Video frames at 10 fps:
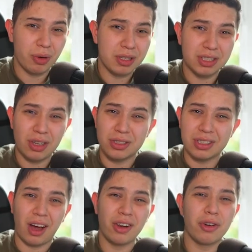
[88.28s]
When you start to
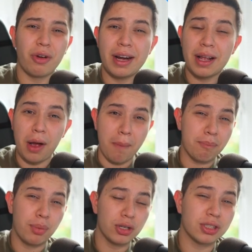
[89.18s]
color grade it and
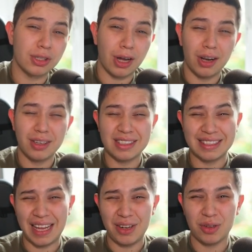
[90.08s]
push the colors,
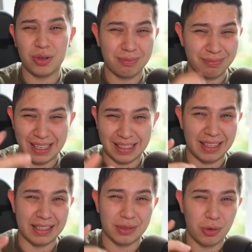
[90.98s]
they look like
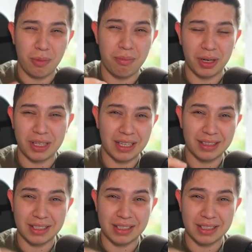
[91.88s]
this, all muddy and